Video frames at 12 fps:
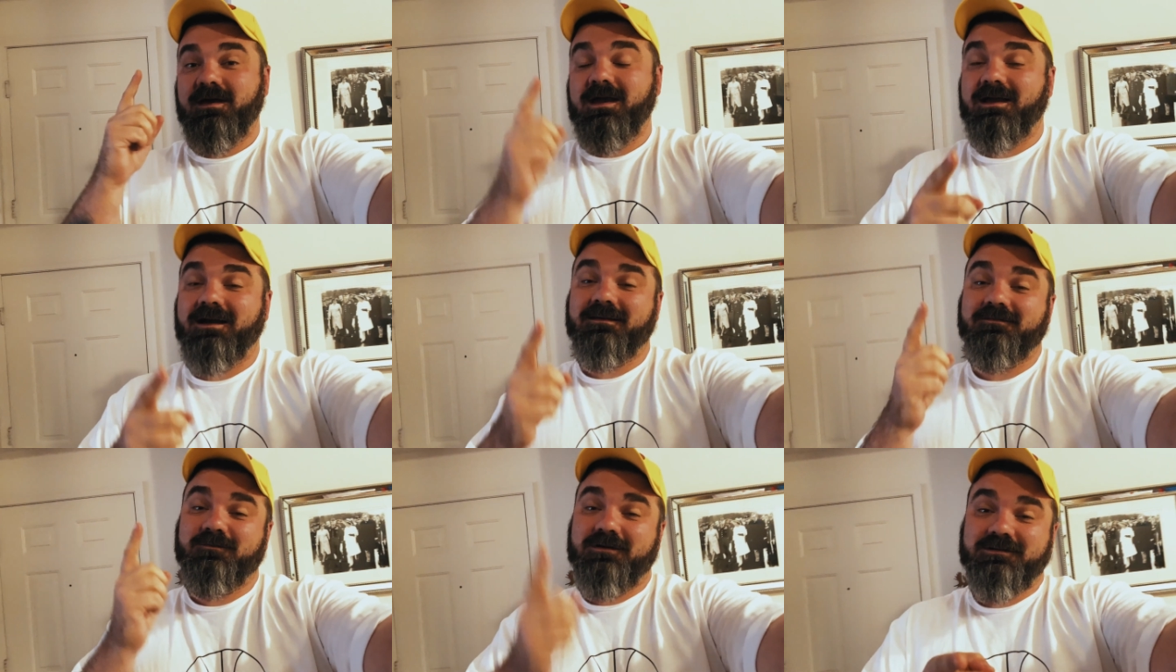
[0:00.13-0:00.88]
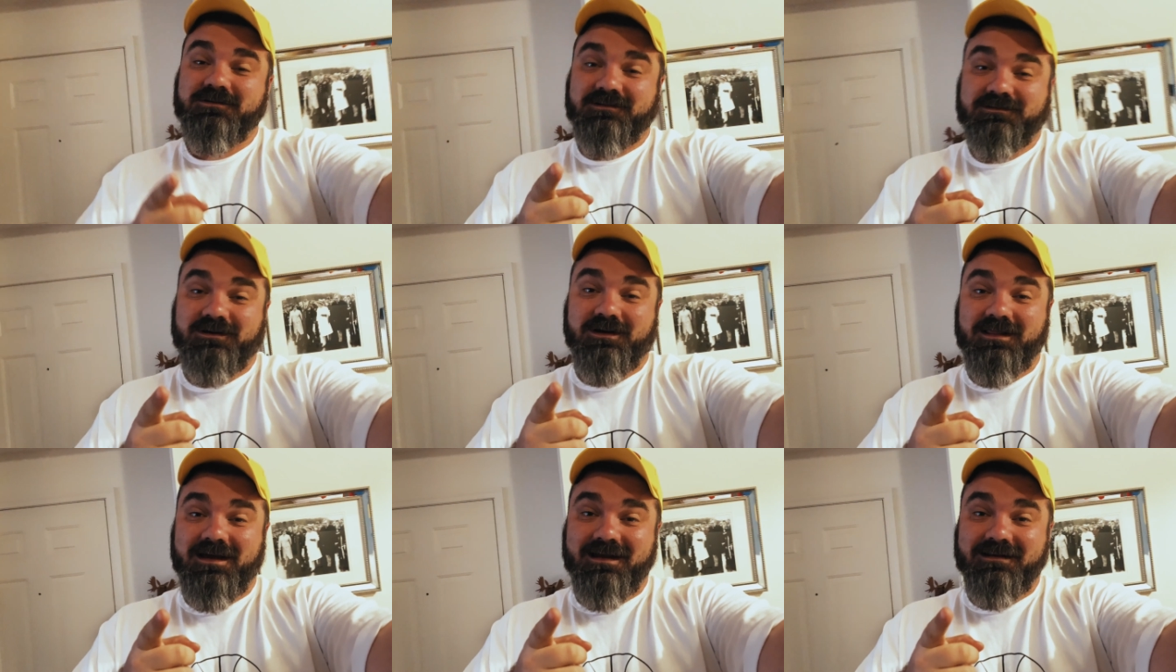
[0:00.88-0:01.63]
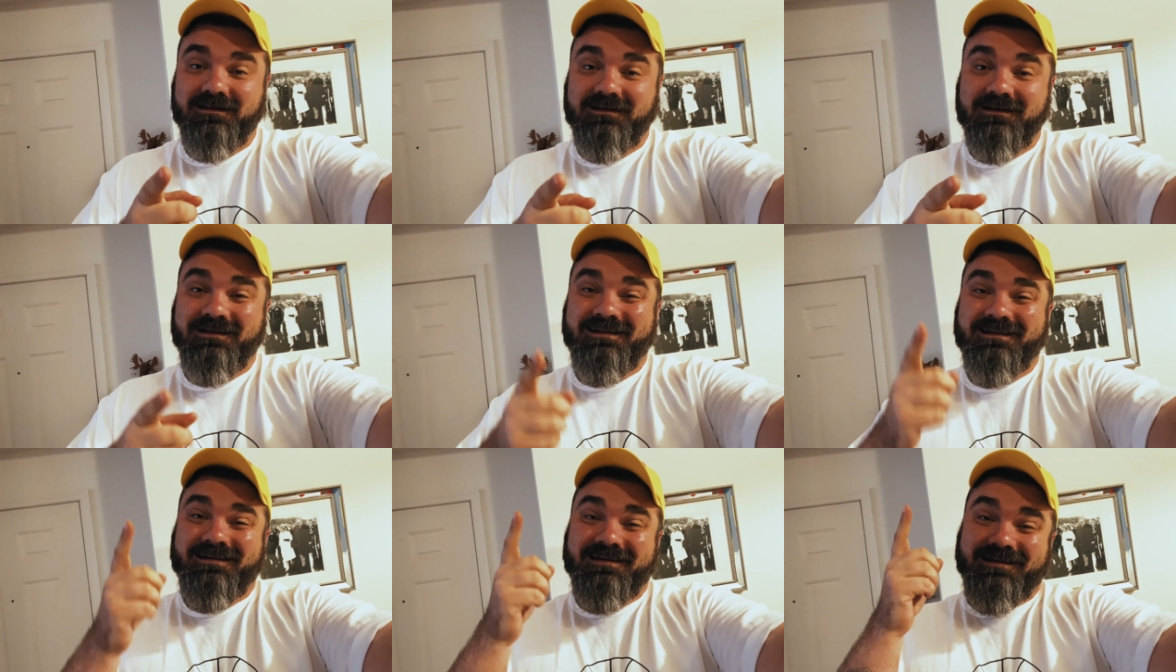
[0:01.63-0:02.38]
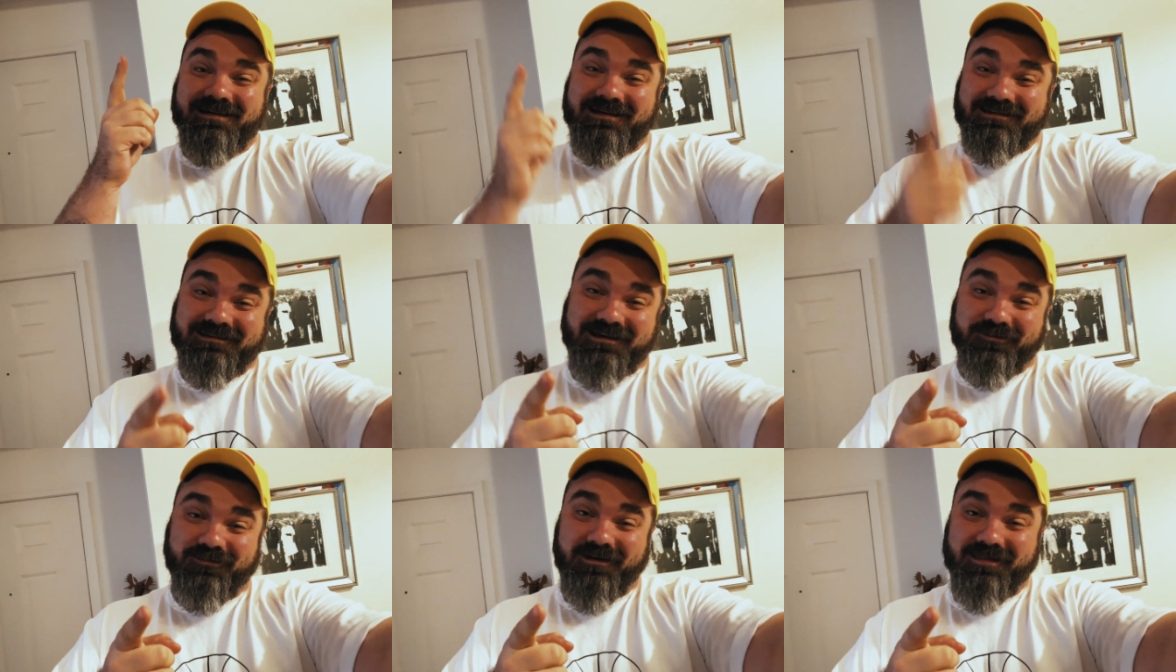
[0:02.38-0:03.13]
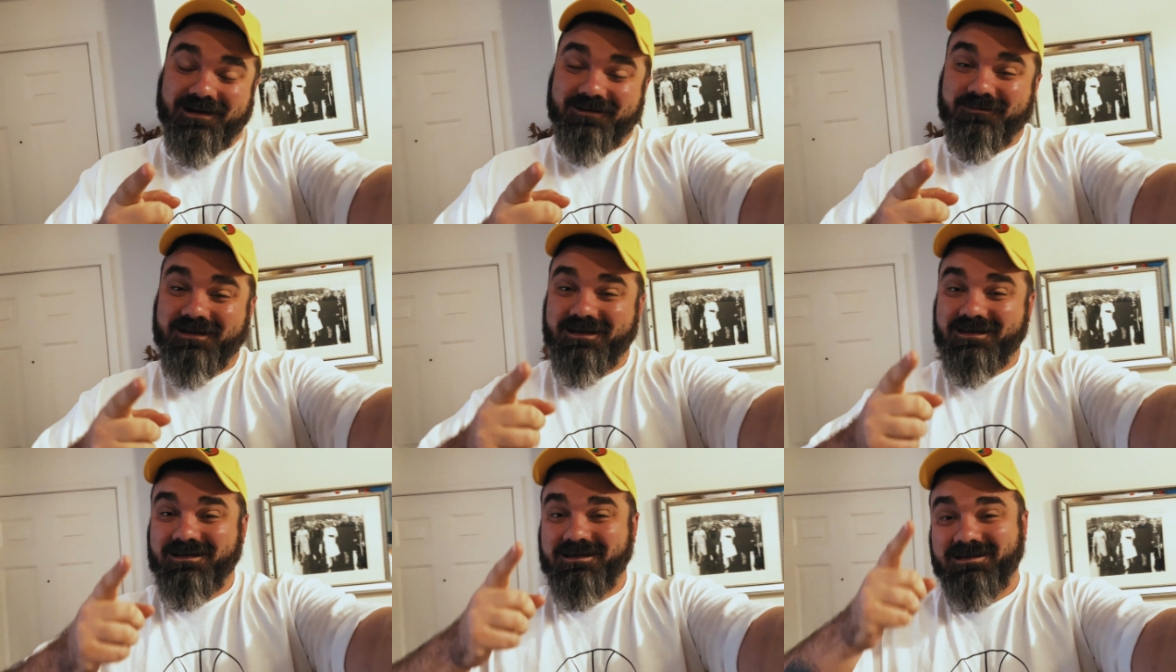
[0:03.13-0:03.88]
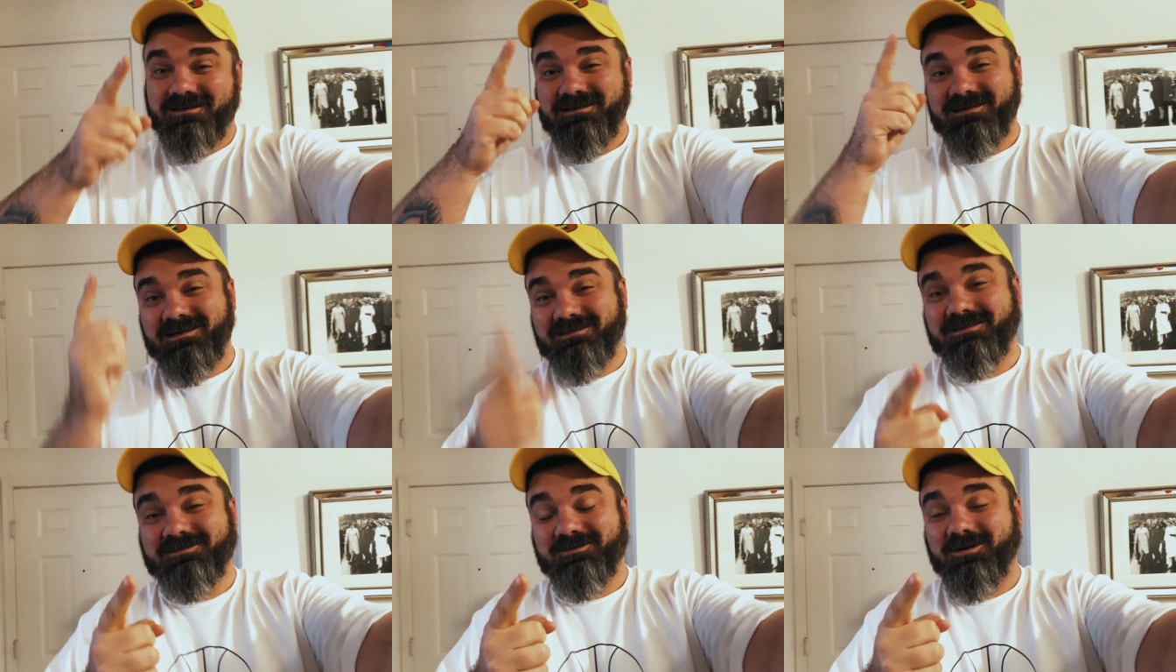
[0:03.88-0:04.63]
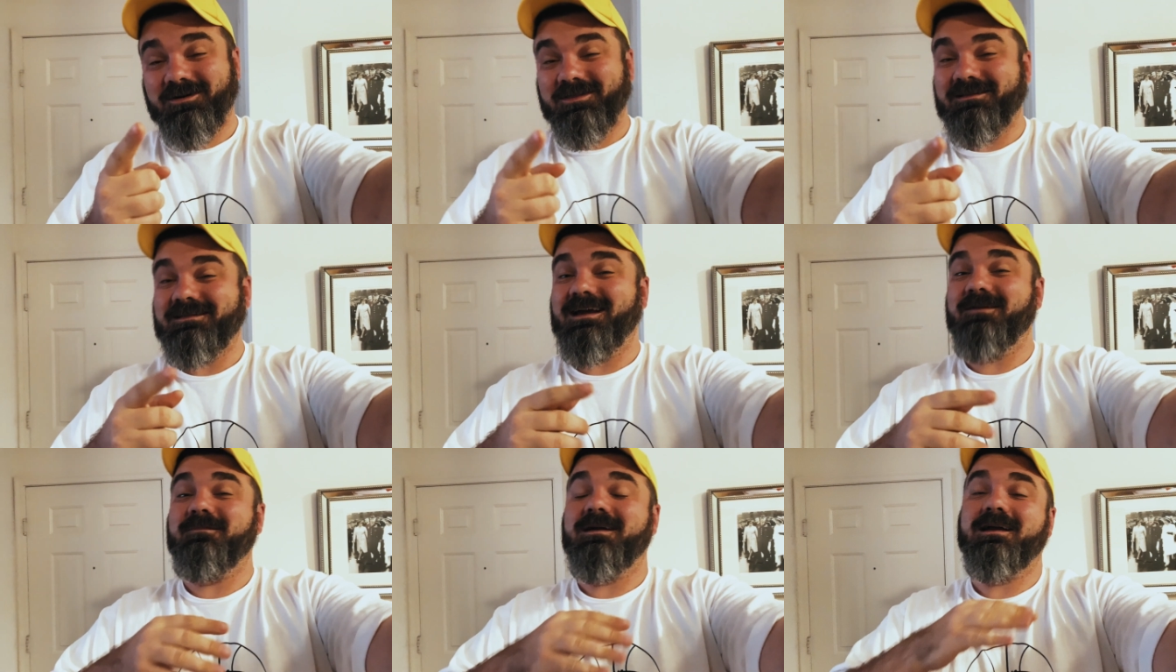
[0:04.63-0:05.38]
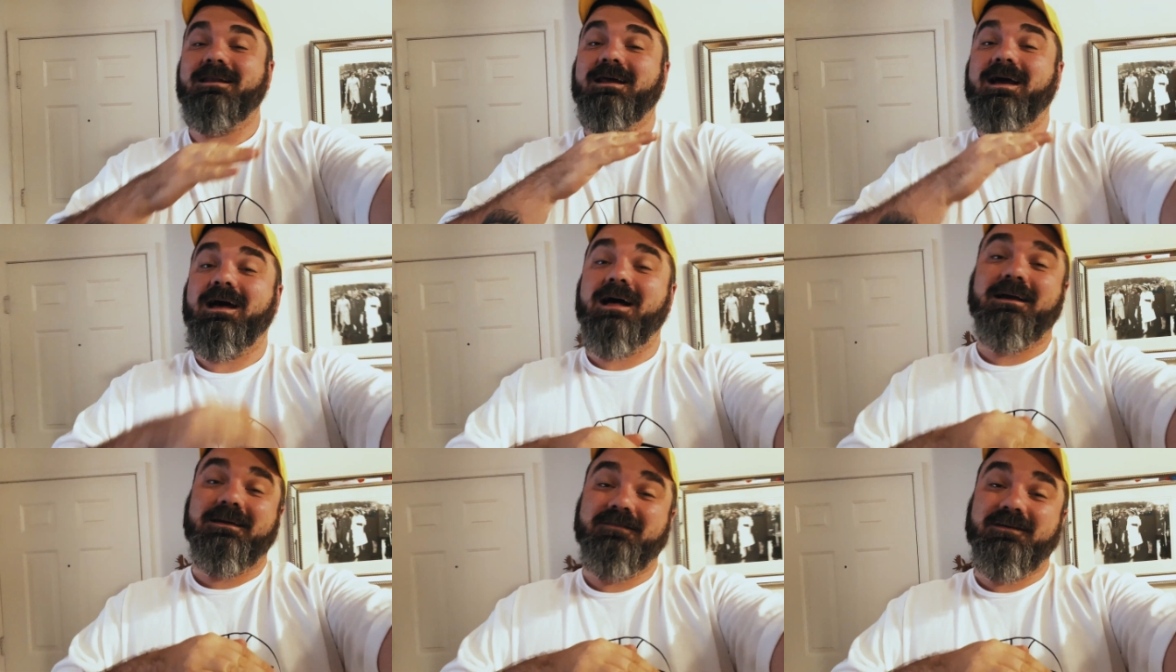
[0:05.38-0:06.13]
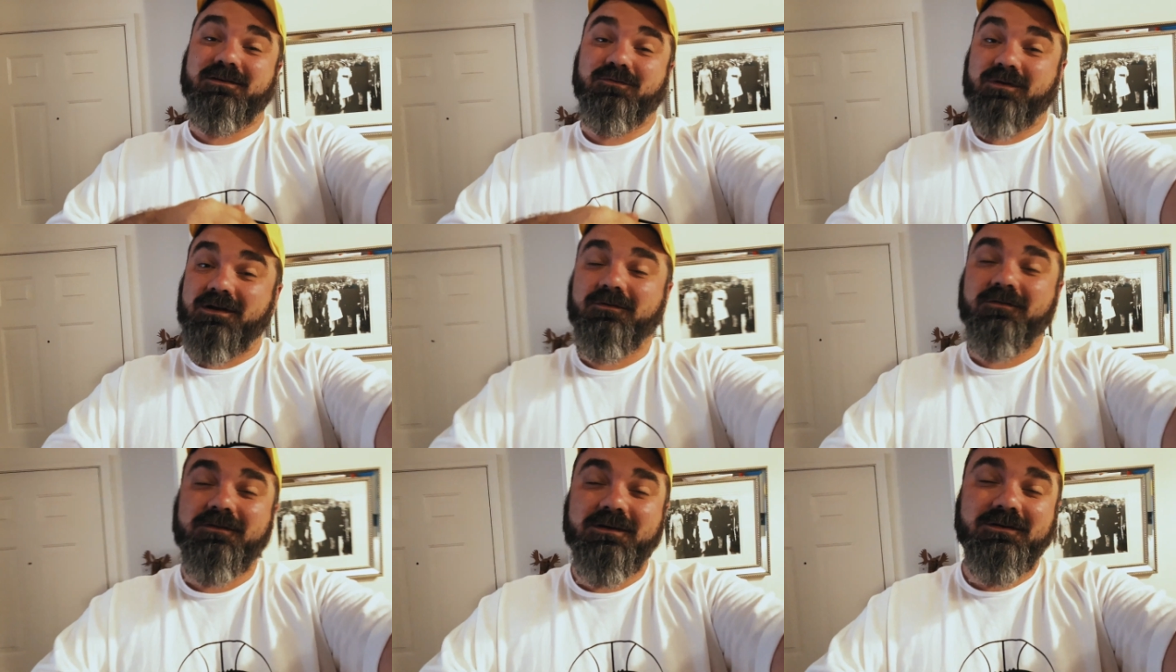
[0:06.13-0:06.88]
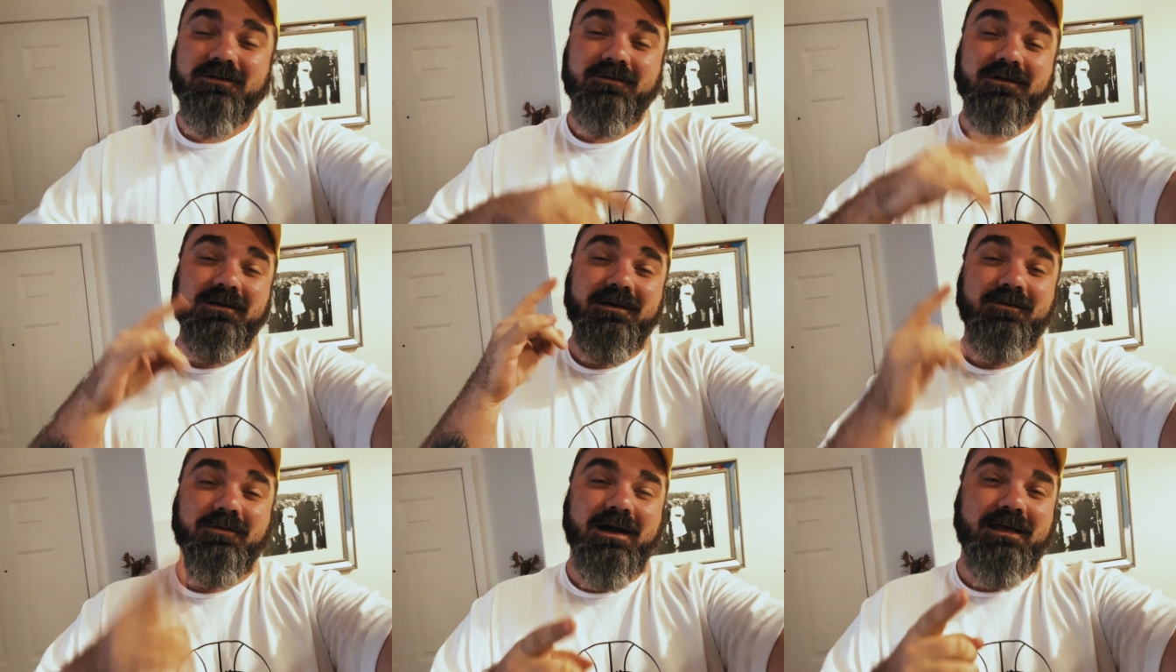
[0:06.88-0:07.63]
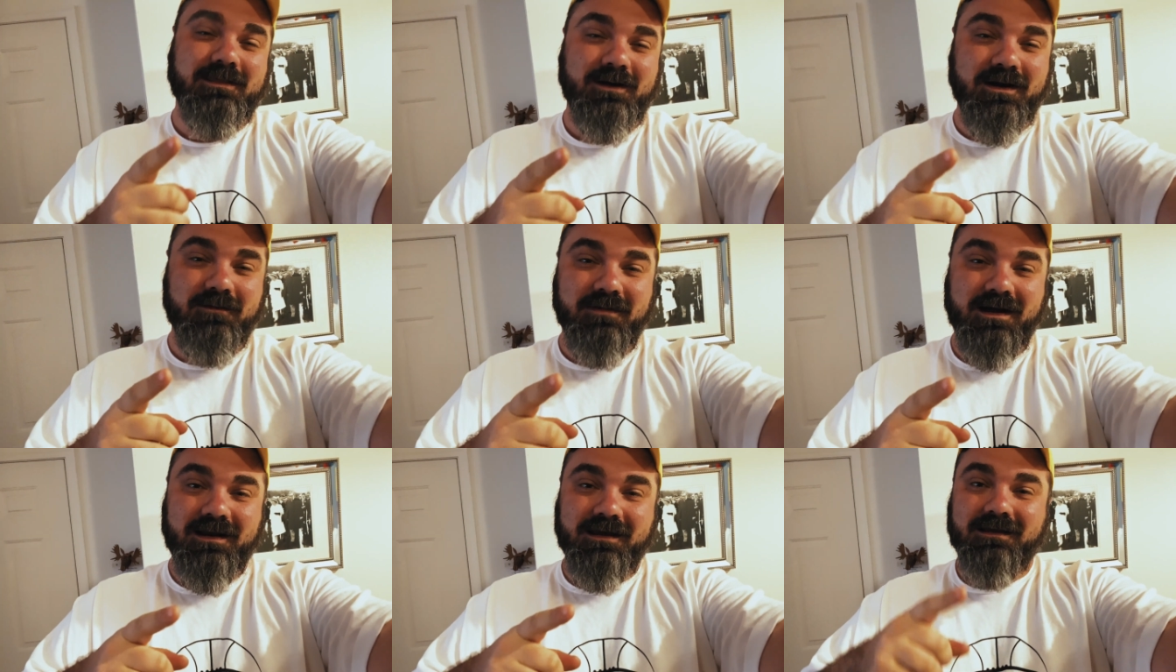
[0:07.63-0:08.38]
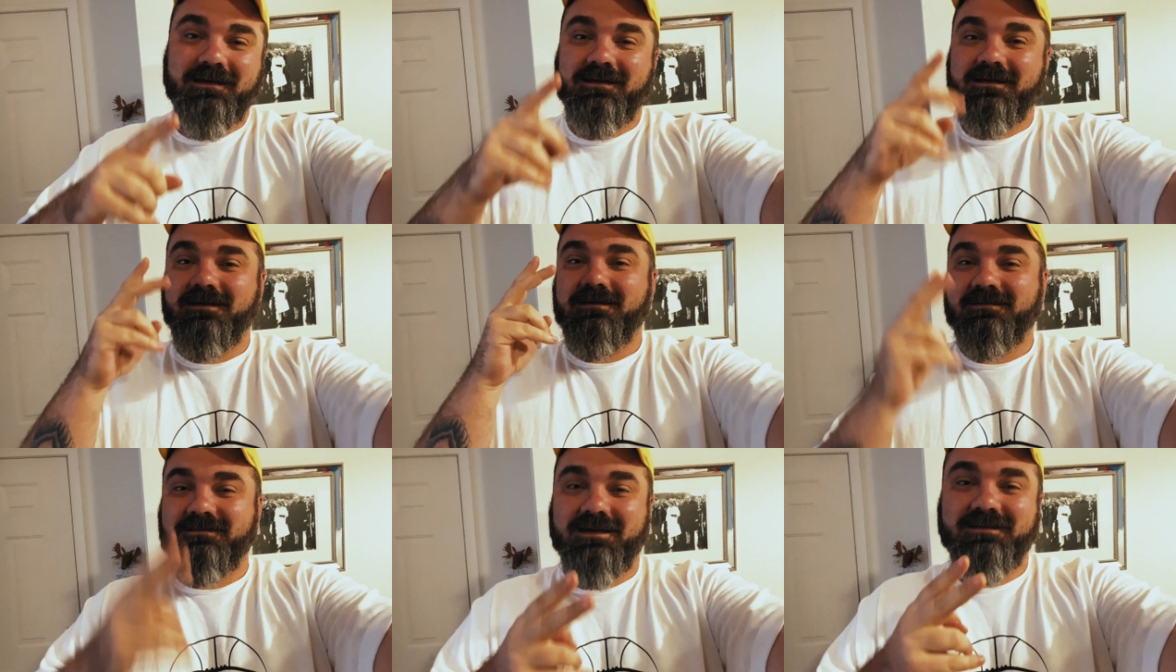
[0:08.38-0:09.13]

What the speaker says: Hey guys, went and just saw Aladdin. Is he a friend like me? Is he stronger than 10 men? I'll give you the real review and what I thought about it. Stay